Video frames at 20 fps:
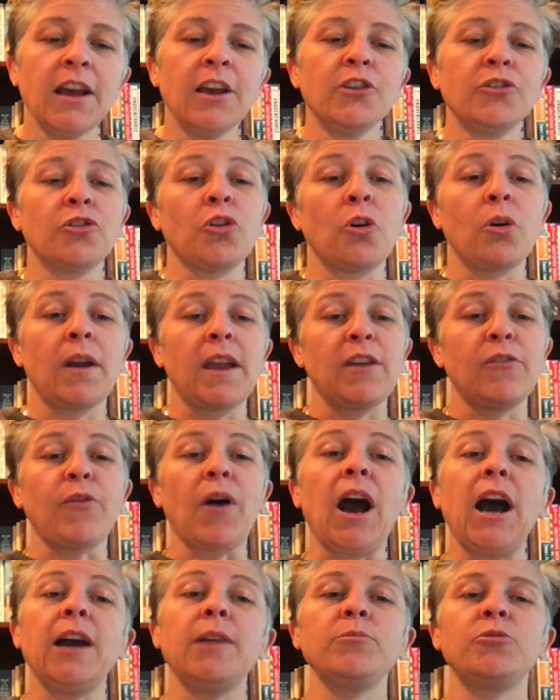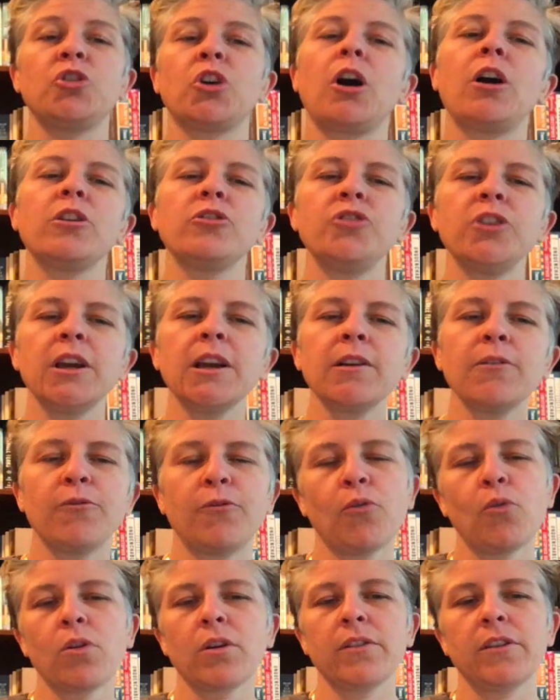So if I'm charging
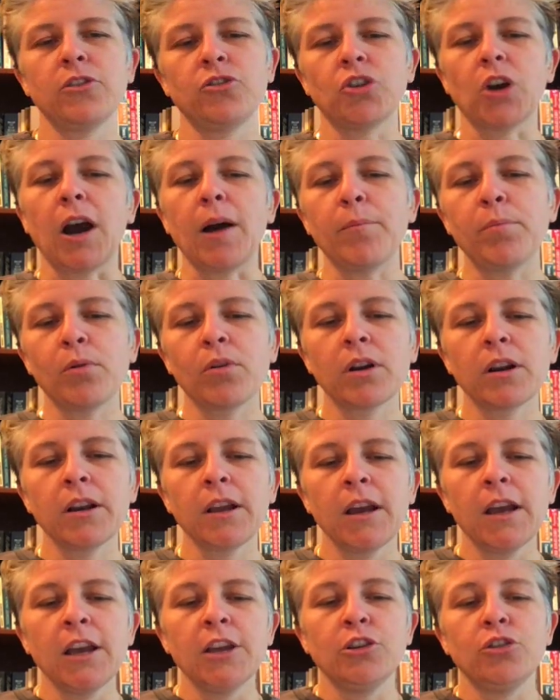for the job board,